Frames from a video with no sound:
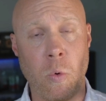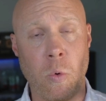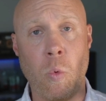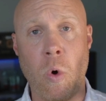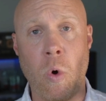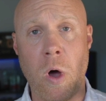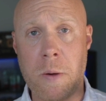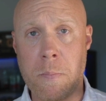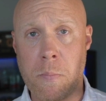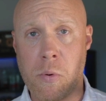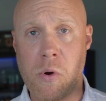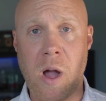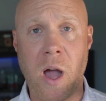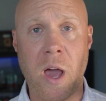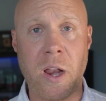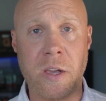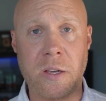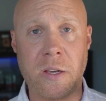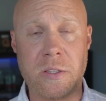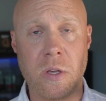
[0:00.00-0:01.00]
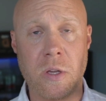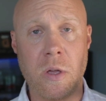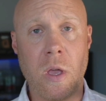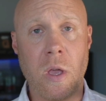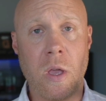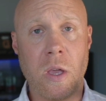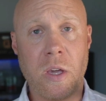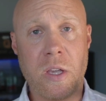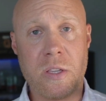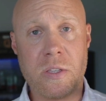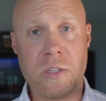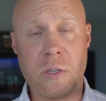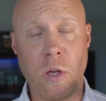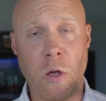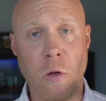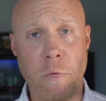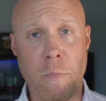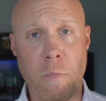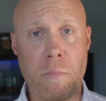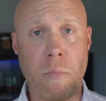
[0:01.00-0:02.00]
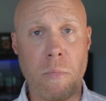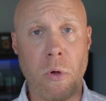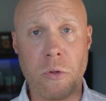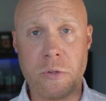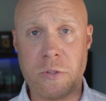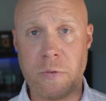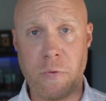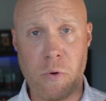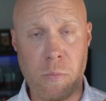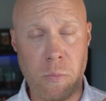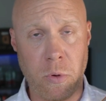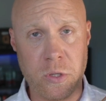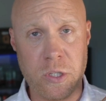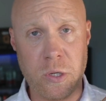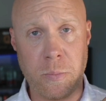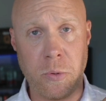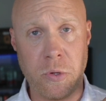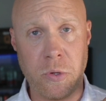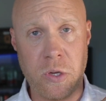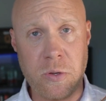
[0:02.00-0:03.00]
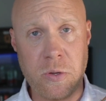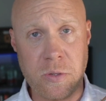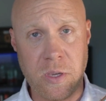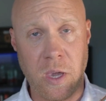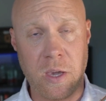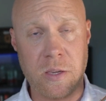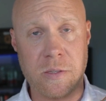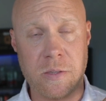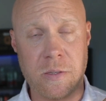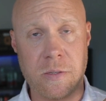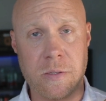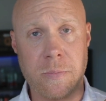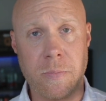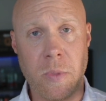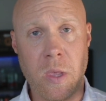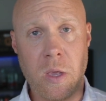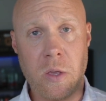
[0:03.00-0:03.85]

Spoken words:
One product can solve for multiple use cases.